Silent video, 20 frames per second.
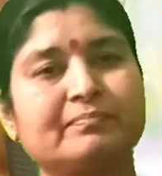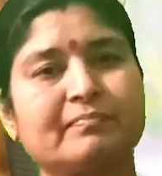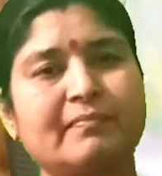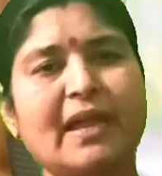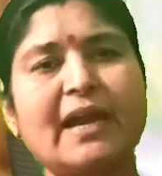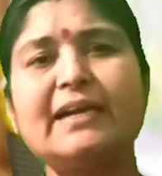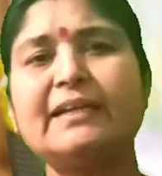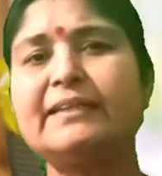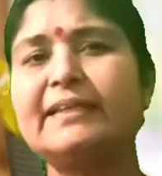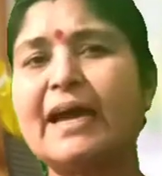
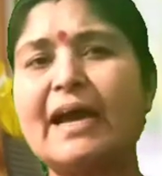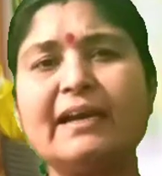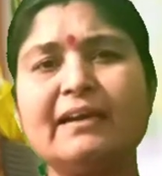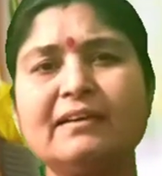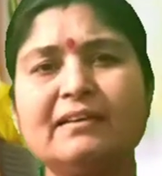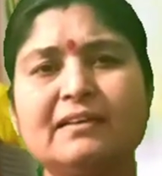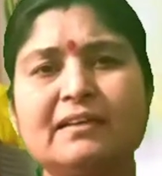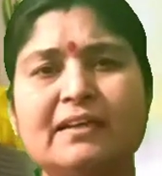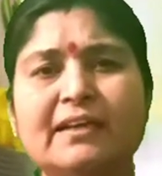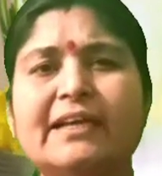And
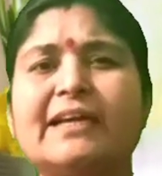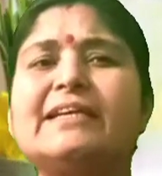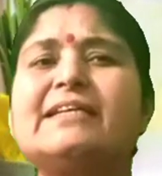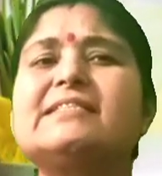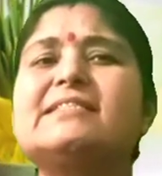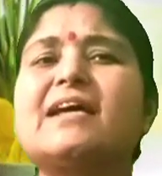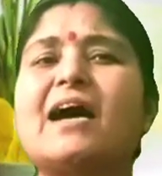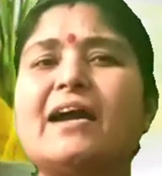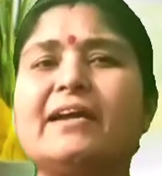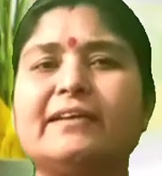then he
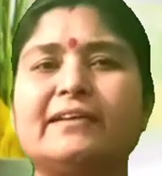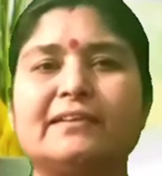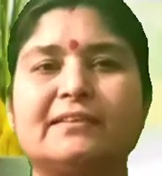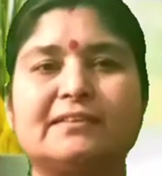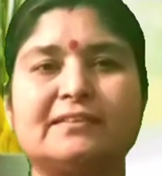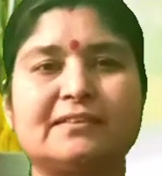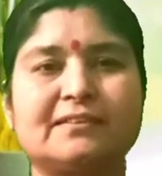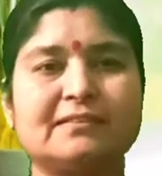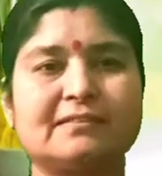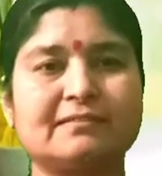
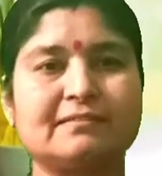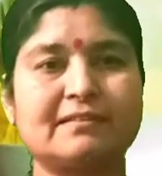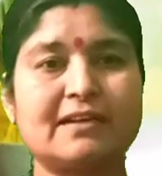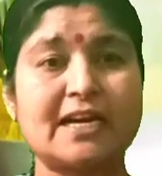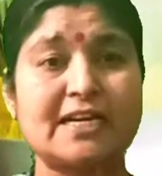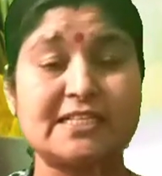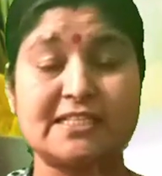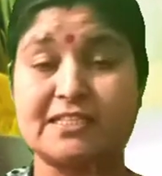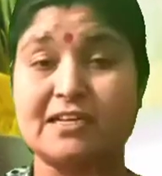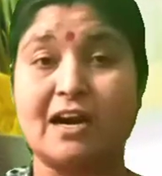decided
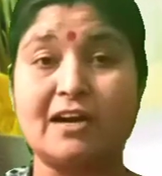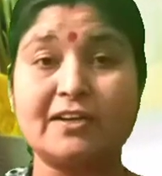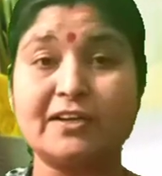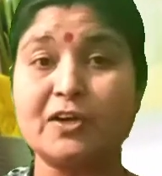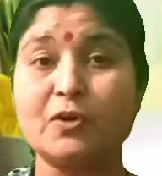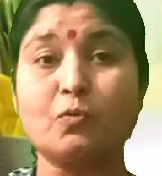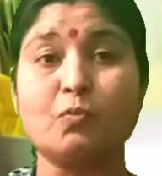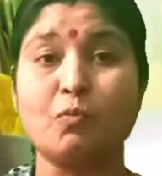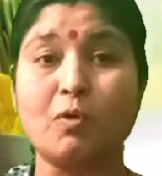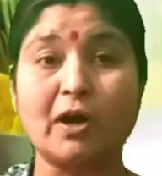and
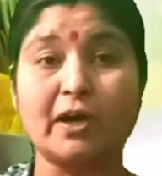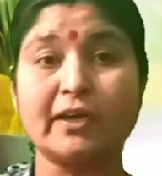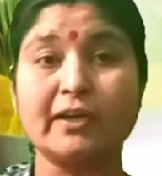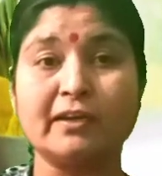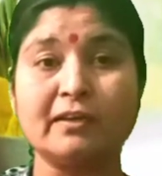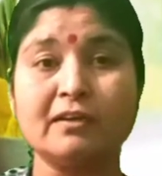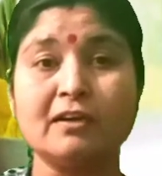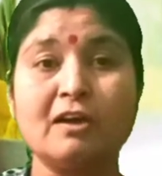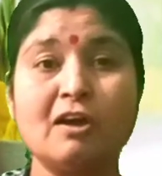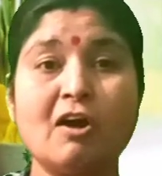started
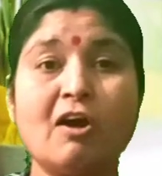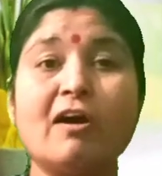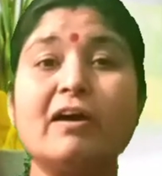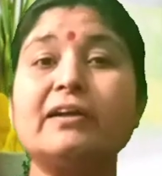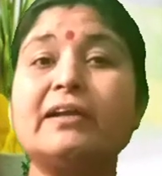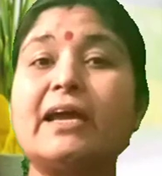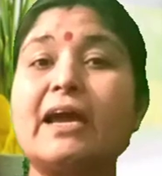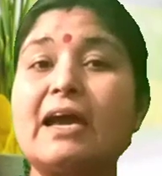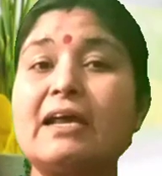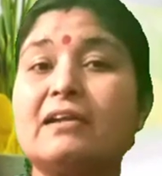walking
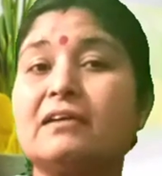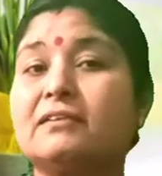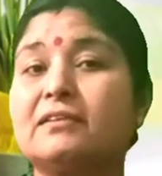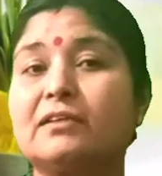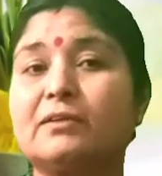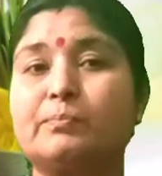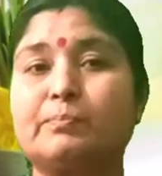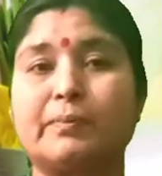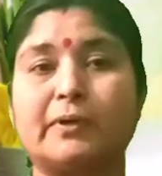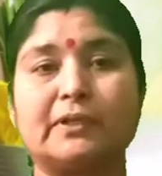on
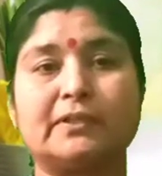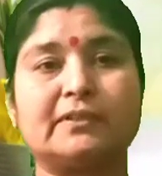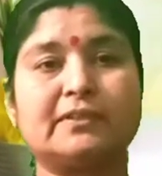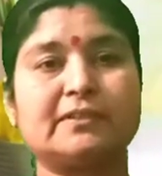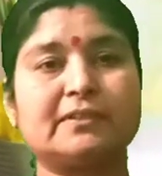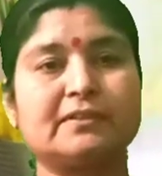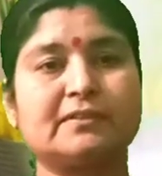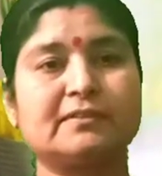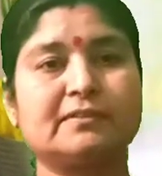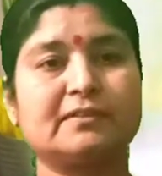another
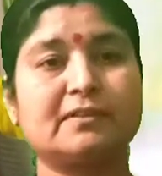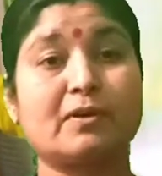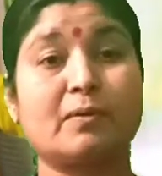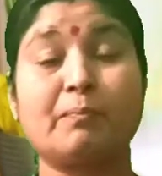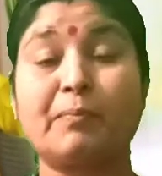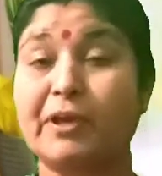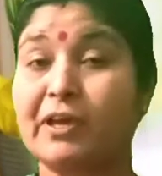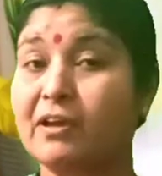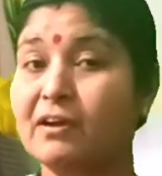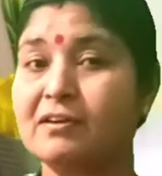path
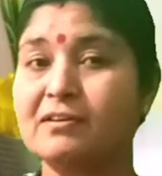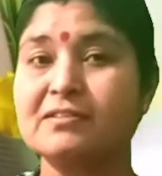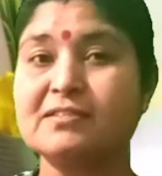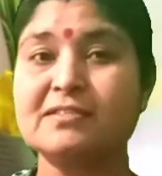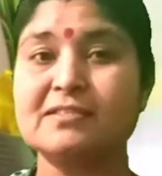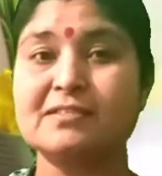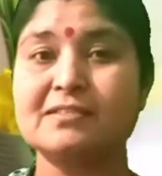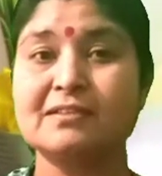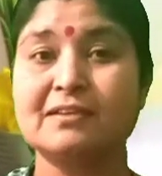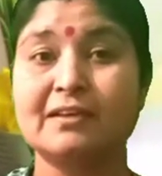
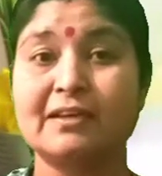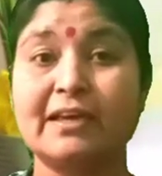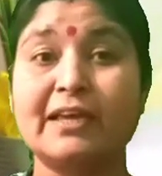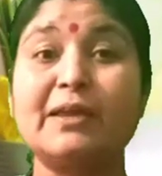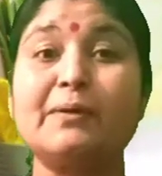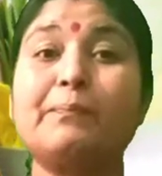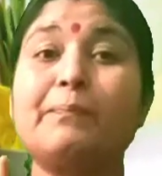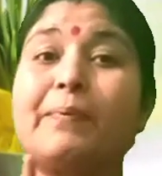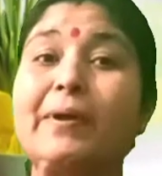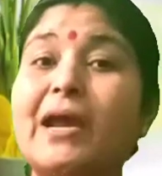because
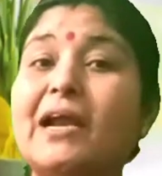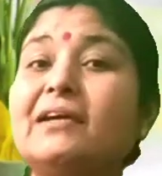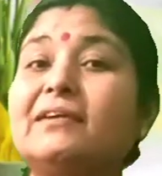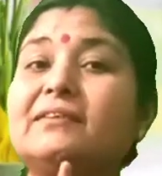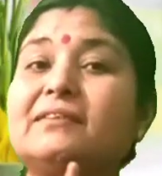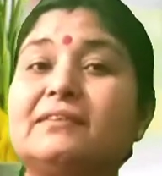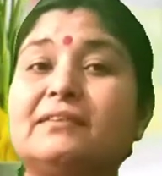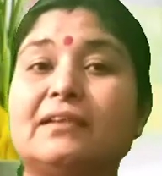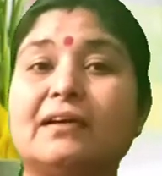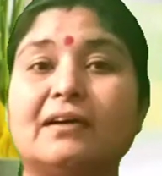he
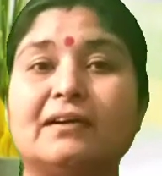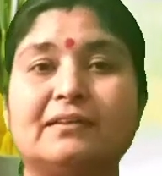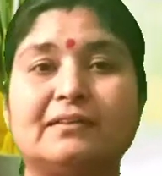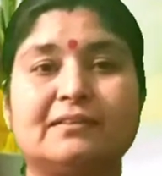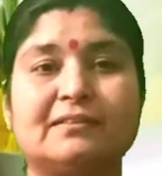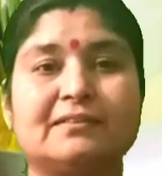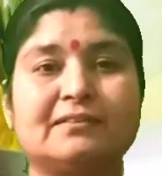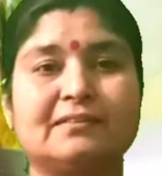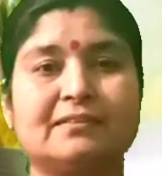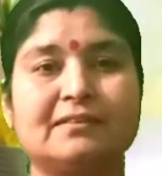felt
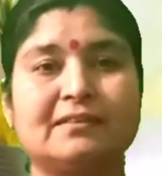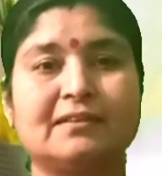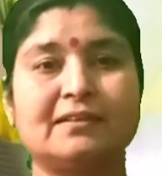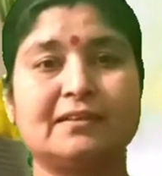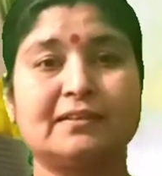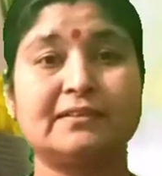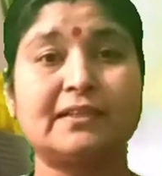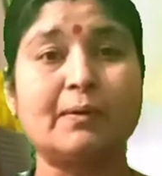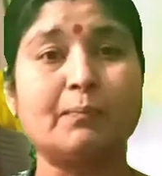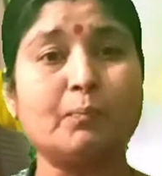that
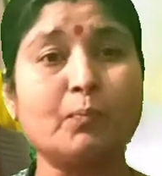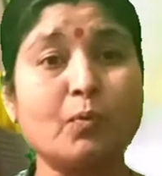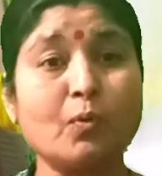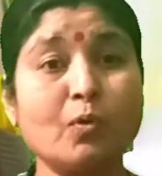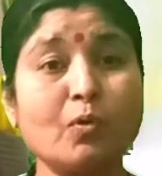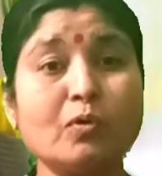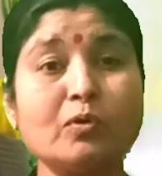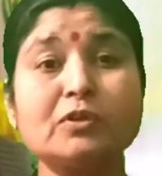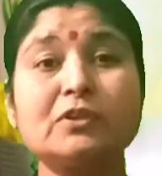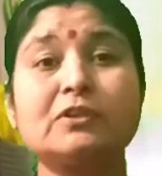the
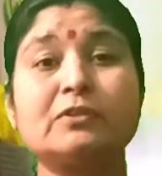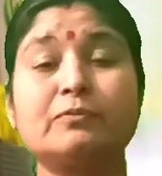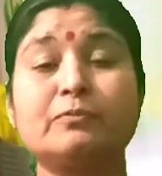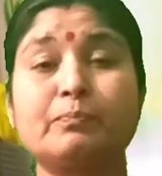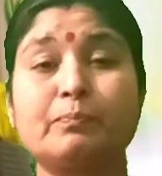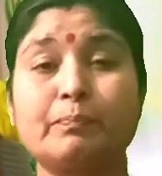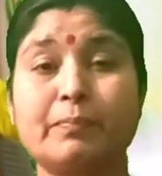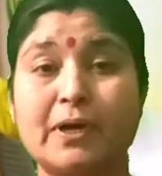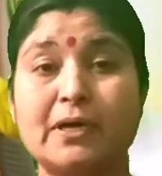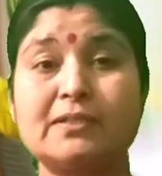both
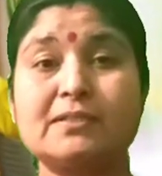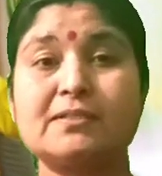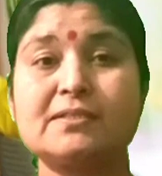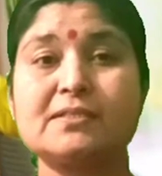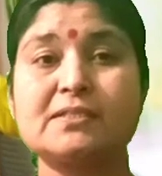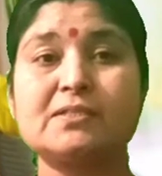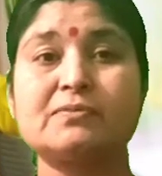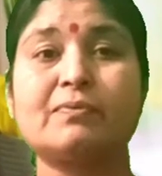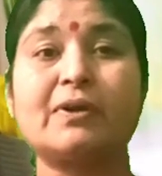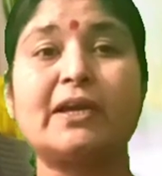
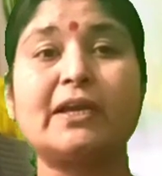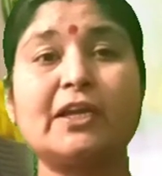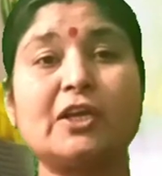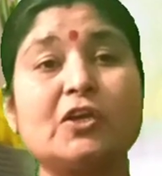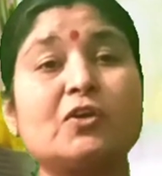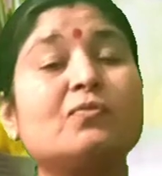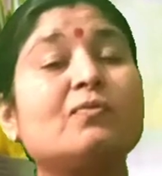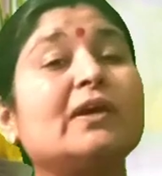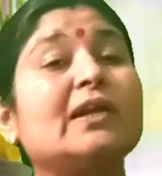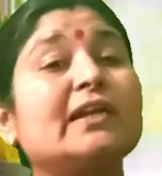paths were
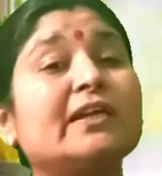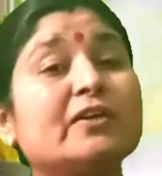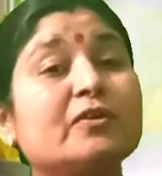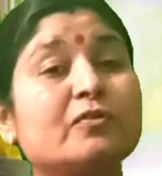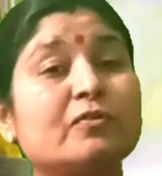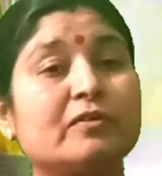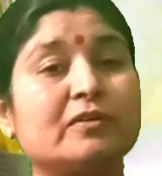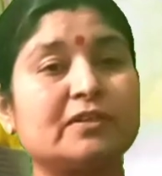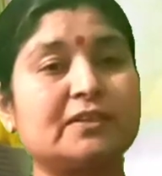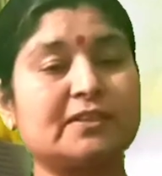equally
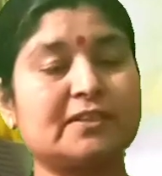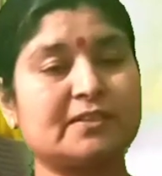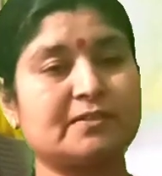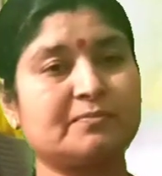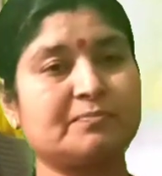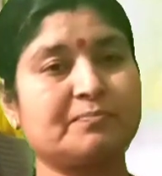good.